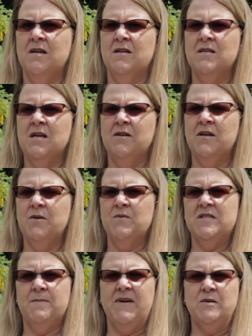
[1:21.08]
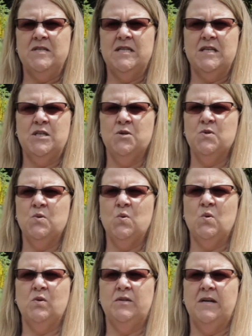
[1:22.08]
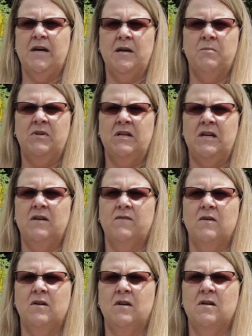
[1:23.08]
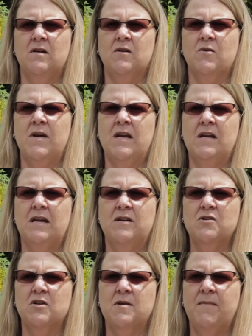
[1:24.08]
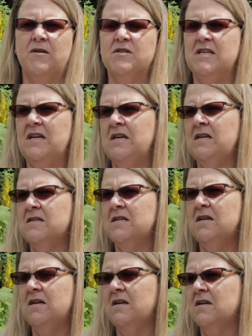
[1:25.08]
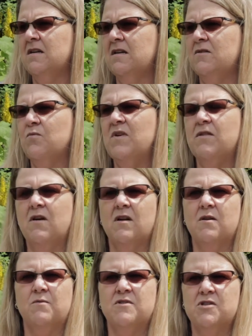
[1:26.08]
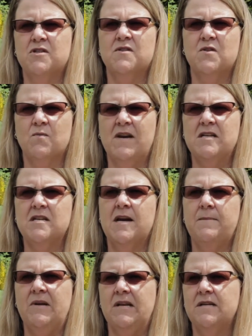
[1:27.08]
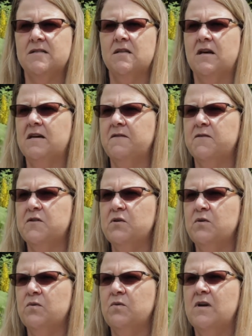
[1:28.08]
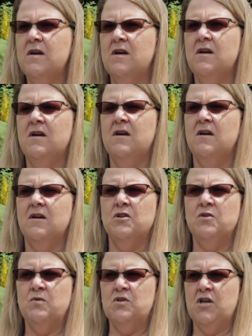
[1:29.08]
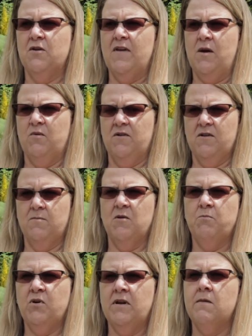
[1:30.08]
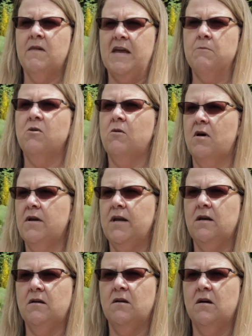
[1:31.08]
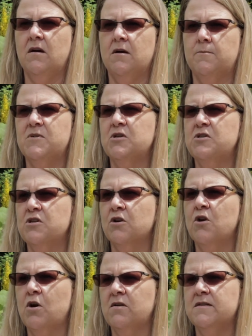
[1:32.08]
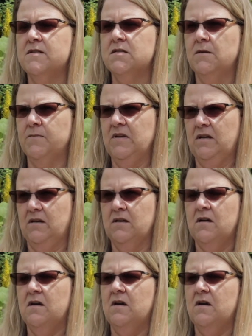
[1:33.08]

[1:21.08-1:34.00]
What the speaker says: until he was about 6 years old, I believe. Craig and I took him out to eat, and we thought it was just the right time in his life to share that with him and put a label on it, to call it something.